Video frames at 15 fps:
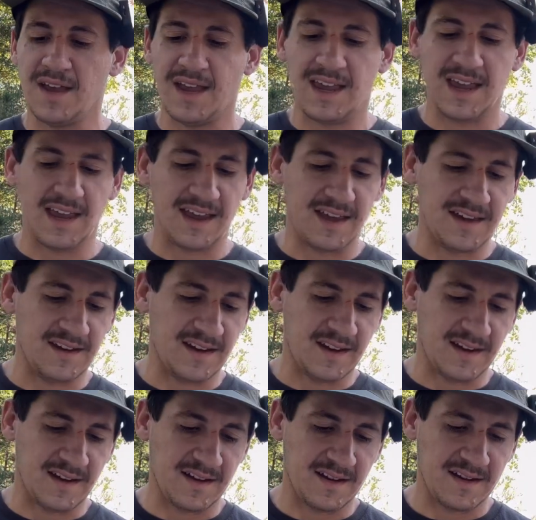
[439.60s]
and
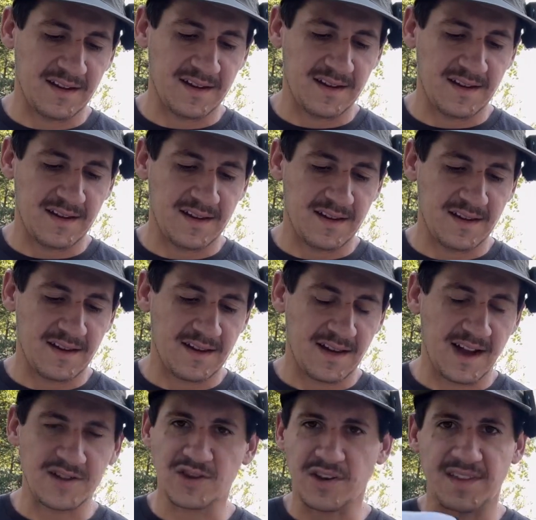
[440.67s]

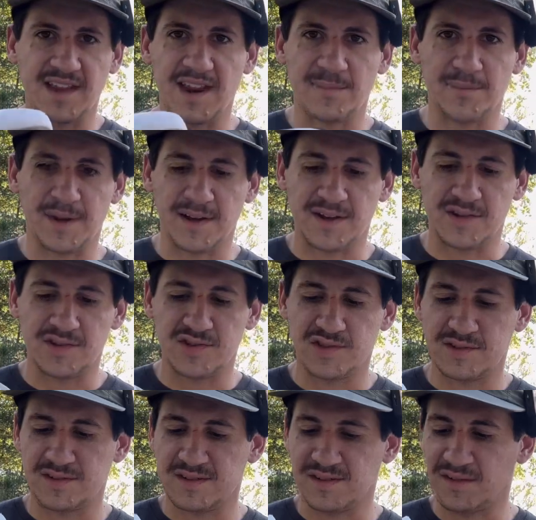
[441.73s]
I tried that a bunch
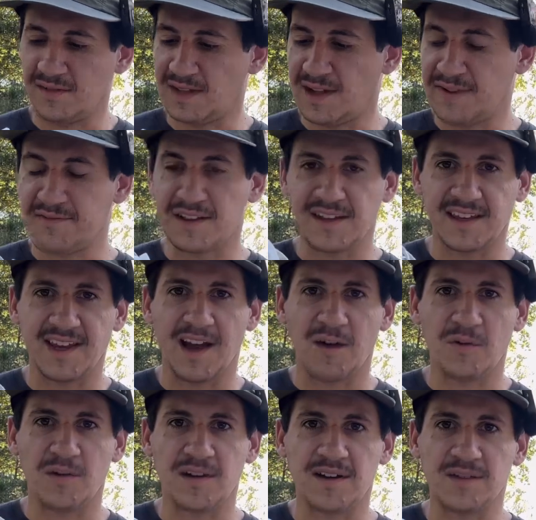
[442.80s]
till I finally
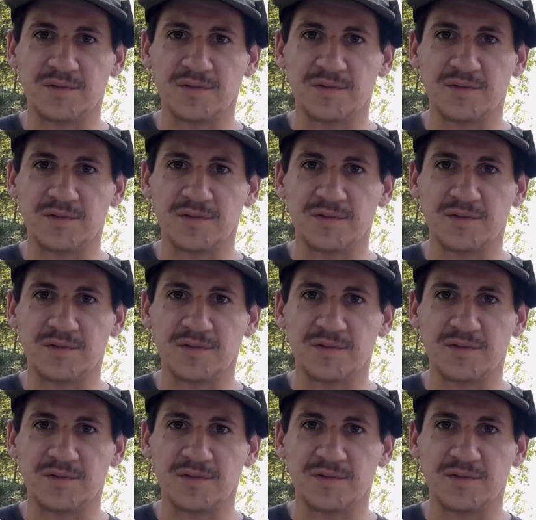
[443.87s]
got one.